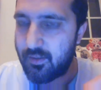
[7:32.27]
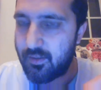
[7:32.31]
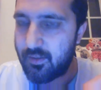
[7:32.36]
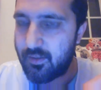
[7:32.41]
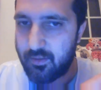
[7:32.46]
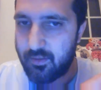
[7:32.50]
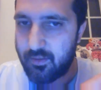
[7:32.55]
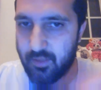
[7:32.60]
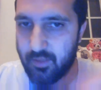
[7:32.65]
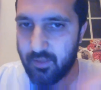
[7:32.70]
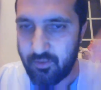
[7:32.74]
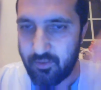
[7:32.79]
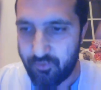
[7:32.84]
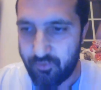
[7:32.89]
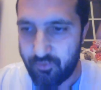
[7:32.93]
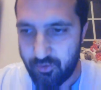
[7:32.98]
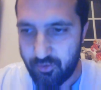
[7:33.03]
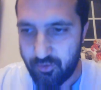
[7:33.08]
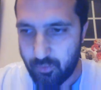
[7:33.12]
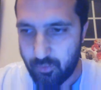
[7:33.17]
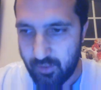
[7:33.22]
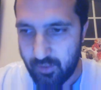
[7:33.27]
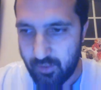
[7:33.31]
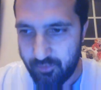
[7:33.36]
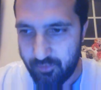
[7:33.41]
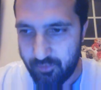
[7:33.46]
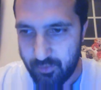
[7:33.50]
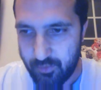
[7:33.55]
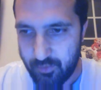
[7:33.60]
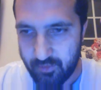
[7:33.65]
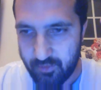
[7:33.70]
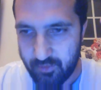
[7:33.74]
there's quite a
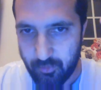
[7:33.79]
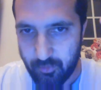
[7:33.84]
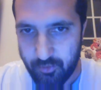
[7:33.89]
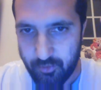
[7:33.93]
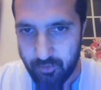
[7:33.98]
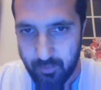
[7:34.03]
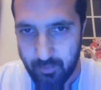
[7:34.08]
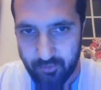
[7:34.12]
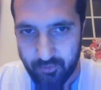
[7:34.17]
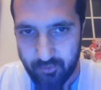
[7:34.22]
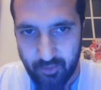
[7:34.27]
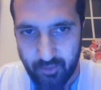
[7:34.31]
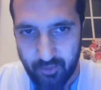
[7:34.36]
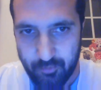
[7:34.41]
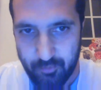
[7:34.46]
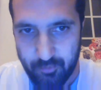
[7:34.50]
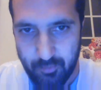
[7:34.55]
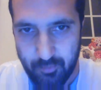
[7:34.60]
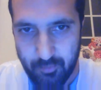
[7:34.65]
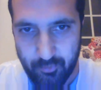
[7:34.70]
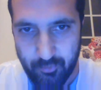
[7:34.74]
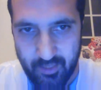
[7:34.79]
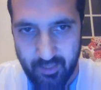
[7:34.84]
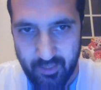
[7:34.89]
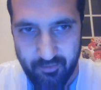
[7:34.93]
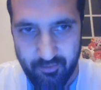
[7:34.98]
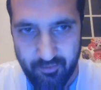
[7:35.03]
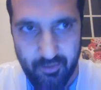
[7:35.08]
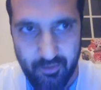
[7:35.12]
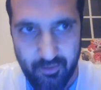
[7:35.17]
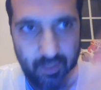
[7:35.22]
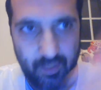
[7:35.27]
few things I wish mixed race people would
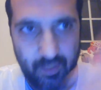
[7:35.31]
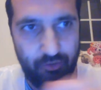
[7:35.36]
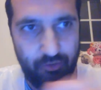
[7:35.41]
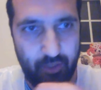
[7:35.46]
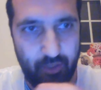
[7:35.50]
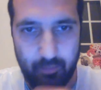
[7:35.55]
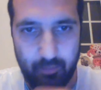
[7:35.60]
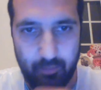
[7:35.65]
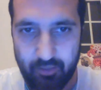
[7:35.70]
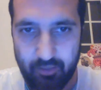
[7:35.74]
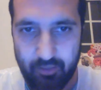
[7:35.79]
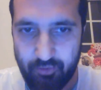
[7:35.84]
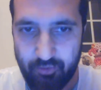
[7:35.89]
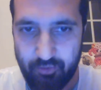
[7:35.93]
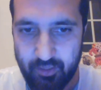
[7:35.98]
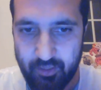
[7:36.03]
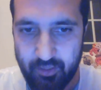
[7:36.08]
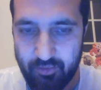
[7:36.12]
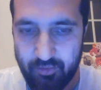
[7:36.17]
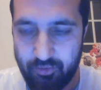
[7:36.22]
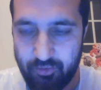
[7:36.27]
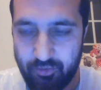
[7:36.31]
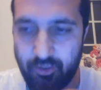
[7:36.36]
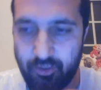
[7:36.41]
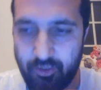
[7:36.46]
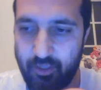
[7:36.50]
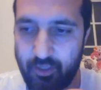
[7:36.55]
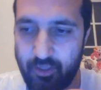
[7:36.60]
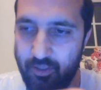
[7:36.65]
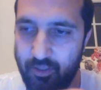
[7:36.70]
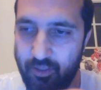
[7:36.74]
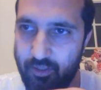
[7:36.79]
never do, like join the militaries,
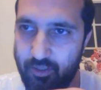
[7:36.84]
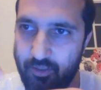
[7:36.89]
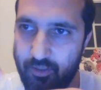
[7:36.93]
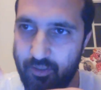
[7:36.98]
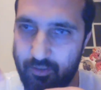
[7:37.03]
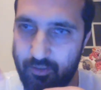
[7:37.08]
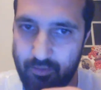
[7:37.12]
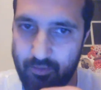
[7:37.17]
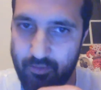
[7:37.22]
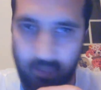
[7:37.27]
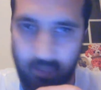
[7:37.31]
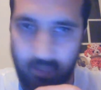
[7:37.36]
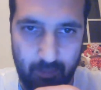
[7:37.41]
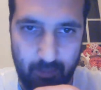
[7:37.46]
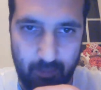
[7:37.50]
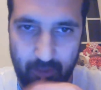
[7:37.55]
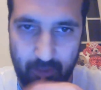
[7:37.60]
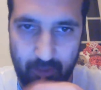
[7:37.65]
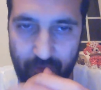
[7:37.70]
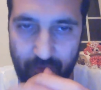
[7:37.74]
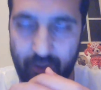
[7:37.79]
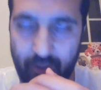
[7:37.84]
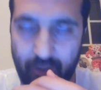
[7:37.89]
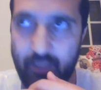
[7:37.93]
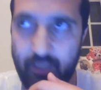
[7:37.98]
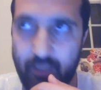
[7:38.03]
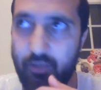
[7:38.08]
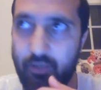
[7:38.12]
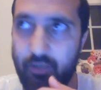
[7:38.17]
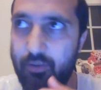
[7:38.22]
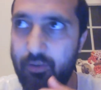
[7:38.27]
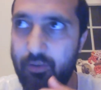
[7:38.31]
any
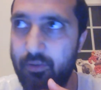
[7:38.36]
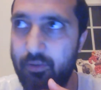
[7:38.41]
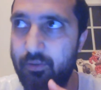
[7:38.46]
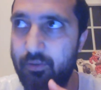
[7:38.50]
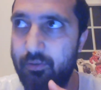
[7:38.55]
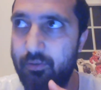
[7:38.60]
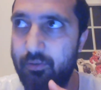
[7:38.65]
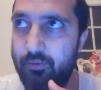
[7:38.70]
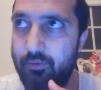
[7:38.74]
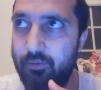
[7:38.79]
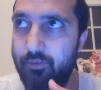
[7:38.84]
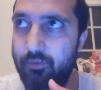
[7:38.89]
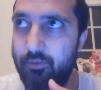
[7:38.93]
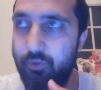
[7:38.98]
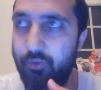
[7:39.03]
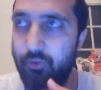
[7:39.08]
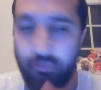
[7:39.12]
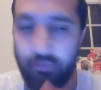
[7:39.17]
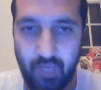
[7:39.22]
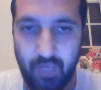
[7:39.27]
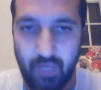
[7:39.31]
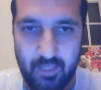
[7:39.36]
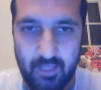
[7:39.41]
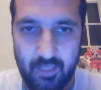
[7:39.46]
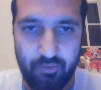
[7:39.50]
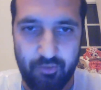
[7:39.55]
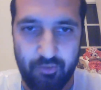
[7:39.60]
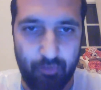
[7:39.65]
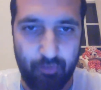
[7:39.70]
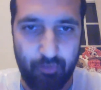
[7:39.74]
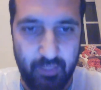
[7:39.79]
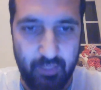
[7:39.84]
military, or use
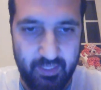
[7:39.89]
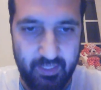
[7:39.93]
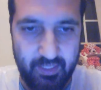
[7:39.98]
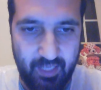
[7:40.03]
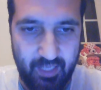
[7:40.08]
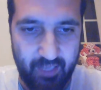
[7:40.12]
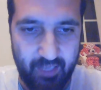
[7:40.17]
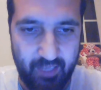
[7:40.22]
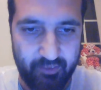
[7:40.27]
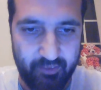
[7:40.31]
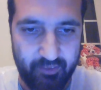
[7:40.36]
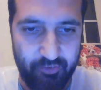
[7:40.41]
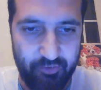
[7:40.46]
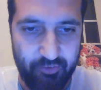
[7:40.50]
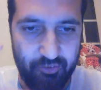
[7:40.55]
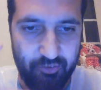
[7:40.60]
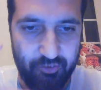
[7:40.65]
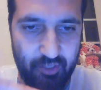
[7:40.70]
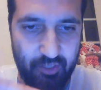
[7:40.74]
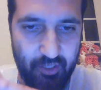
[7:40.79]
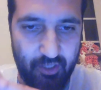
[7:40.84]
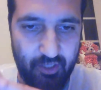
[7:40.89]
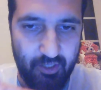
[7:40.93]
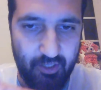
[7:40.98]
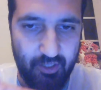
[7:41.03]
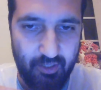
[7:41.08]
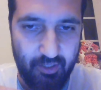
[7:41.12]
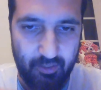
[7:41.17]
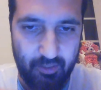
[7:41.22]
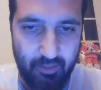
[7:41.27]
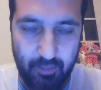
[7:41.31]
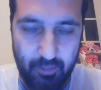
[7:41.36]
violence or be in gangs,
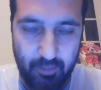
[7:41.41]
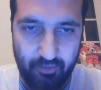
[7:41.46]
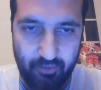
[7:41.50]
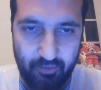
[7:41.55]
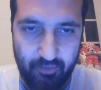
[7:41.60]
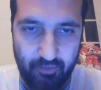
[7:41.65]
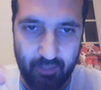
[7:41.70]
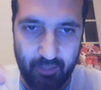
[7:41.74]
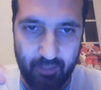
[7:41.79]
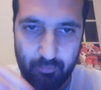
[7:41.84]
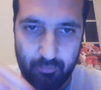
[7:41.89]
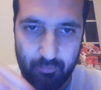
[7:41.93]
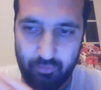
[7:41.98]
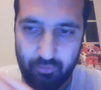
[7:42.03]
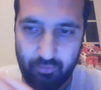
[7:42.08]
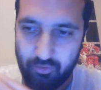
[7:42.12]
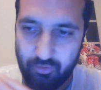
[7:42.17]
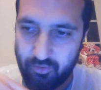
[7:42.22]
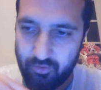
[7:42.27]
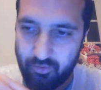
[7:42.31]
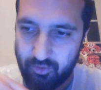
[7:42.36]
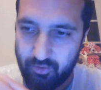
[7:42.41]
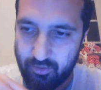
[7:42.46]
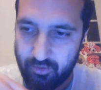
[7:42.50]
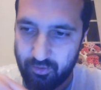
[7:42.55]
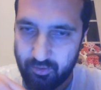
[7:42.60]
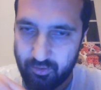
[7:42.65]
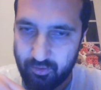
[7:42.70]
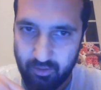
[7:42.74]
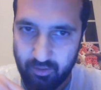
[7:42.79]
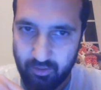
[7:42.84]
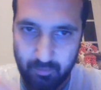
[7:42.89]
commit crimes,
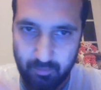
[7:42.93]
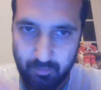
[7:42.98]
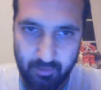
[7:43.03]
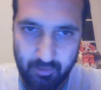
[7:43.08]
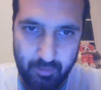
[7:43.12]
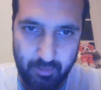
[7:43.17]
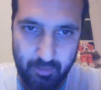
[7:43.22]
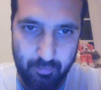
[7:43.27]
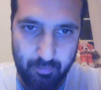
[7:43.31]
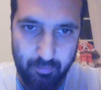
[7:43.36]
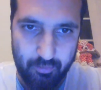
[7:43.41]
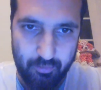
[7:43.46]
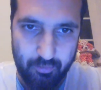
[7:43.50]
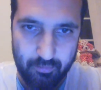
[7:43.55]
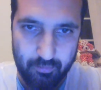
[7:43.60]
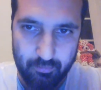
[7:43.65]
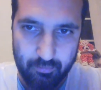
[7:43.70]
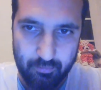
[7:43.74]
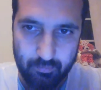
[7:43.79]
harm other people,